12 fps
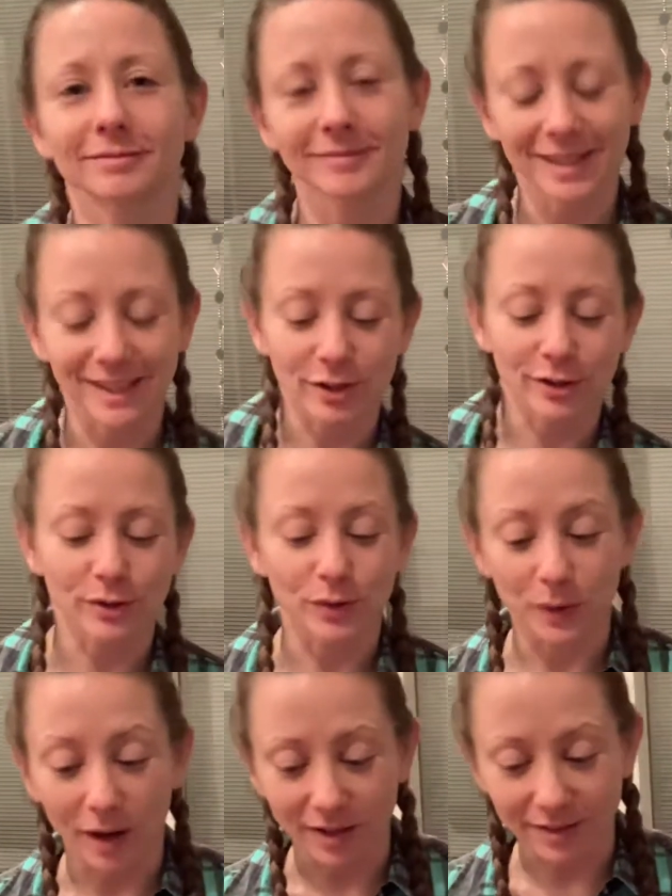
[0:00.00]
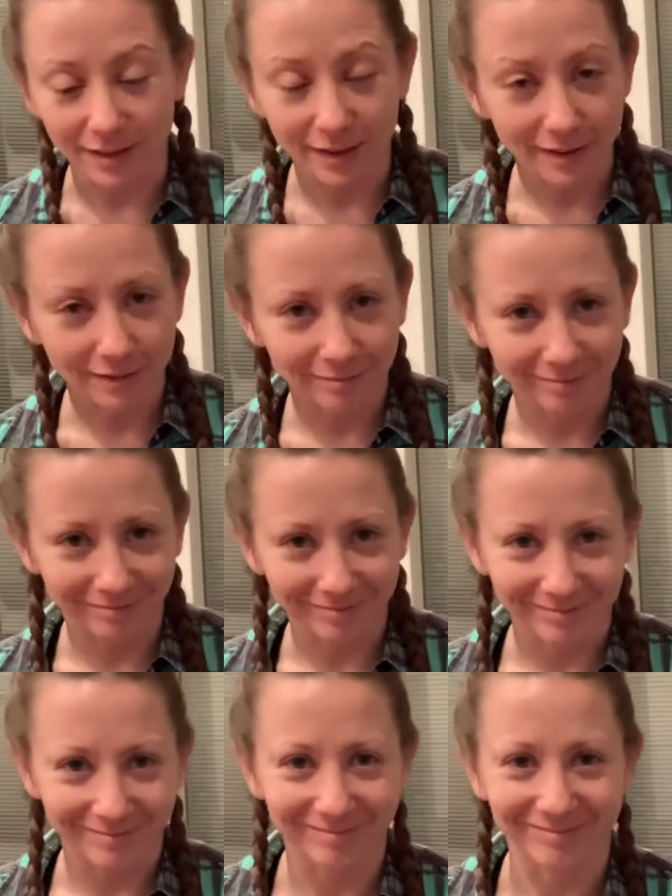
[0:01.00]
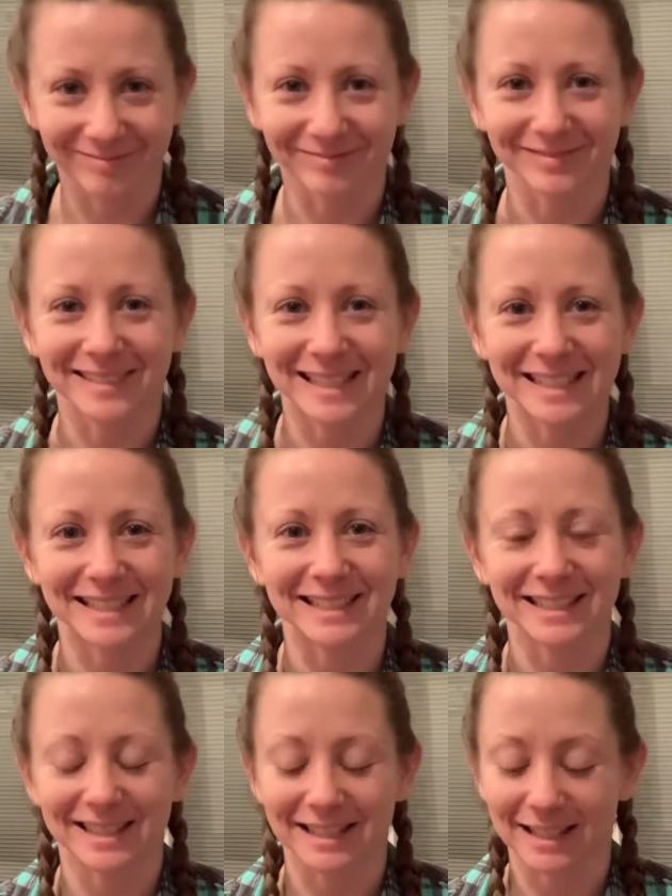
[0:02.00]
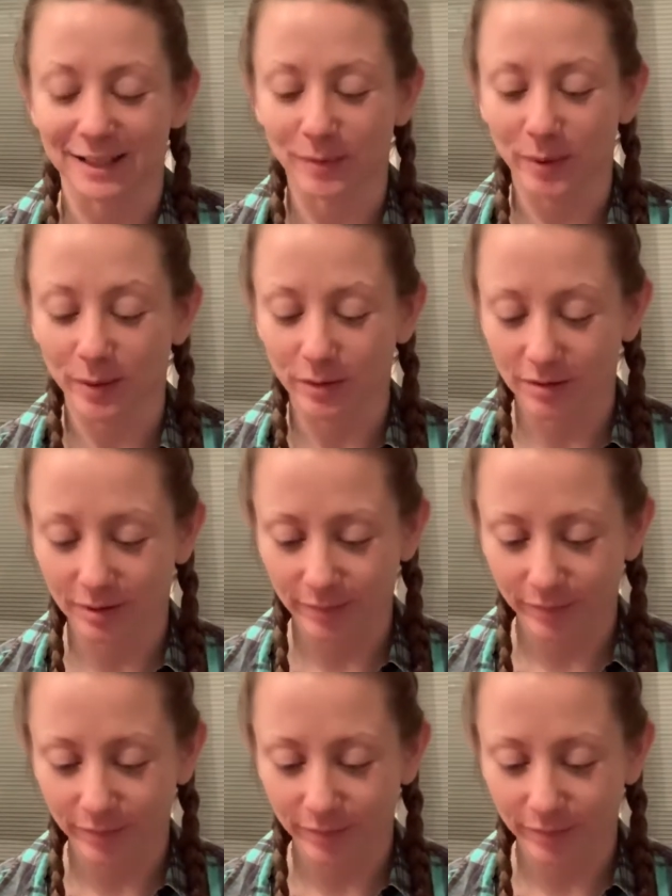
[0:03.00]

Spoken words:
In your Sukhasana, easy seated pose.